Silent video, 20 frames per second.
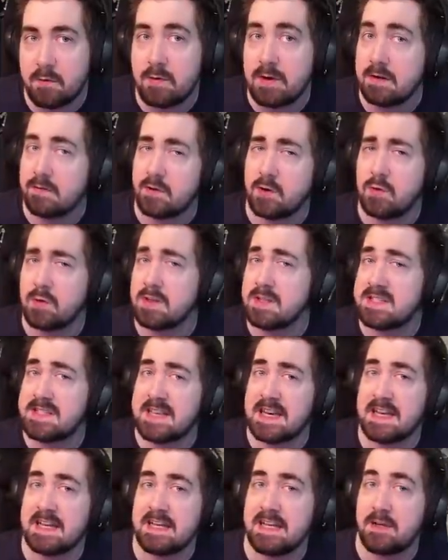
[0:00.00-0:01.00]
whenever you are
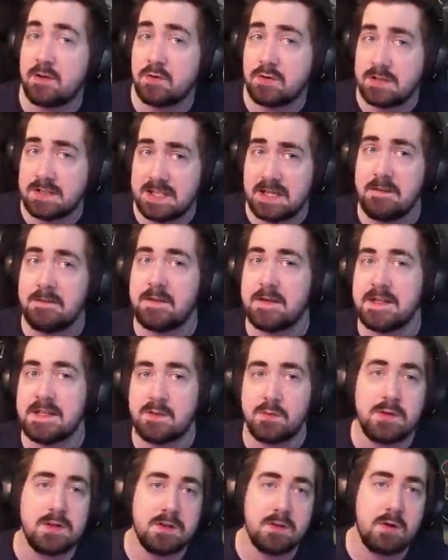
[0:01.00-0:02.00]
scaling your
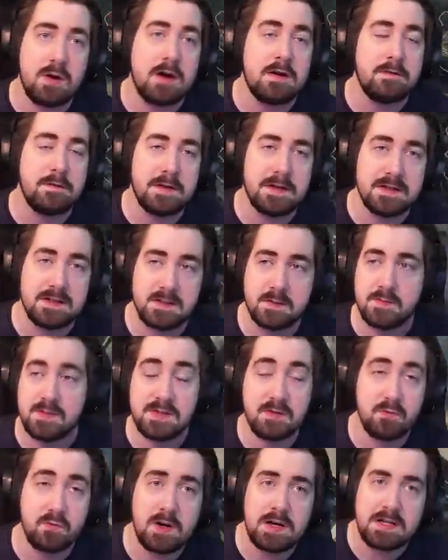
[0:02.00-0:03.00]
defense with your offense.
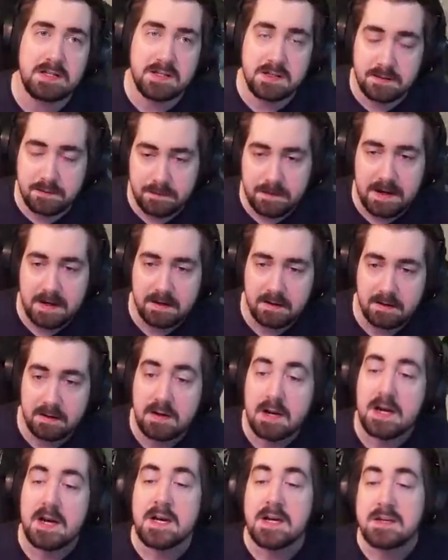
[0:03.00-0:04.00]
Obviously, Righteous Fire
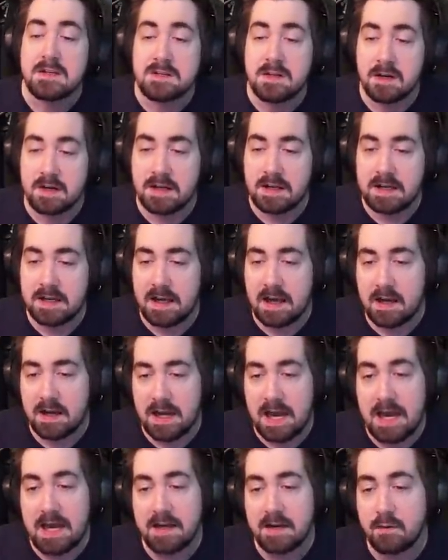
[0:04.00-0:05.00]
started getting out
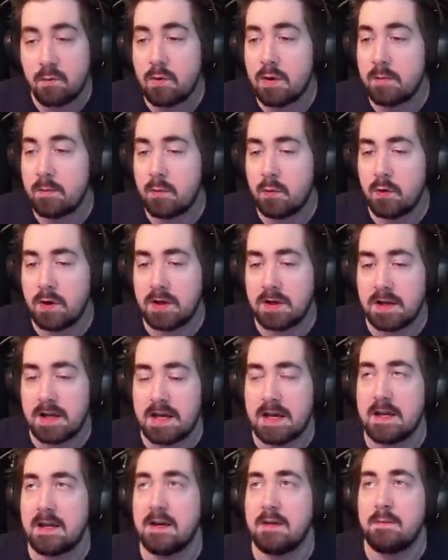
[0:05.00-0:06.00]
of hand at one point,
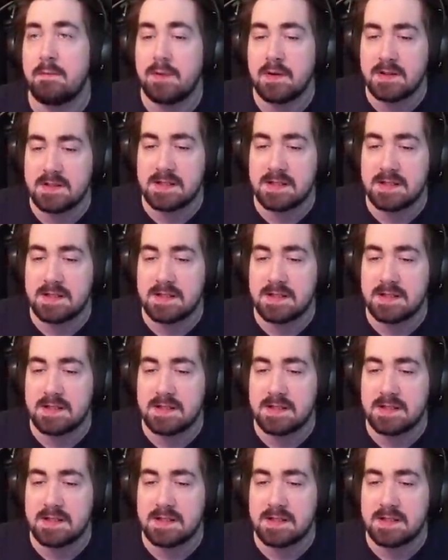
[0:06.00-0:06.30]
and builds